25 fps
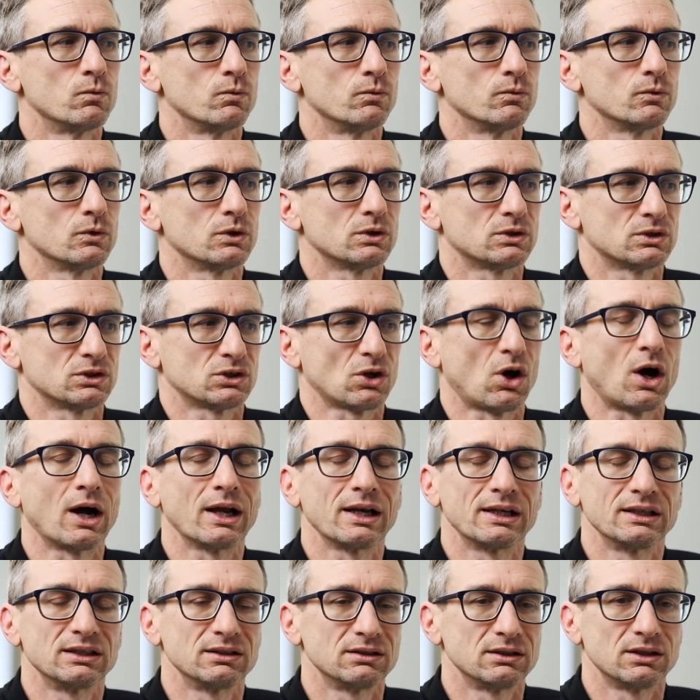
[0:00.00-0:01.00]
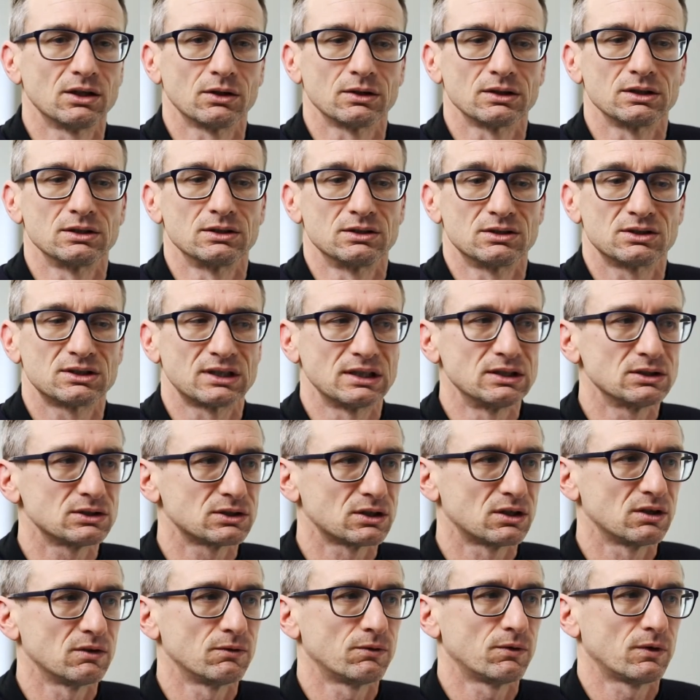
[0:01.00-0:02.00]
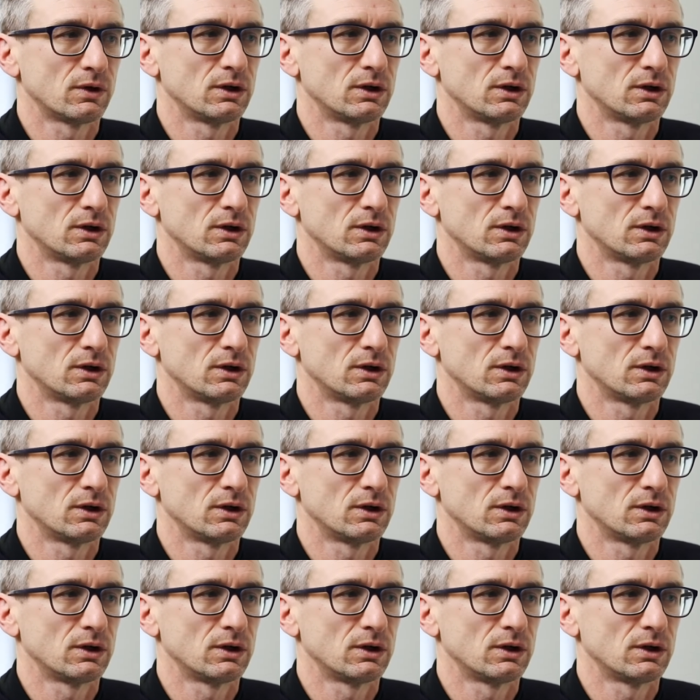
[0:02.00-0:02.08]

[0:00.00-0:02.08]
This is highly sensitive,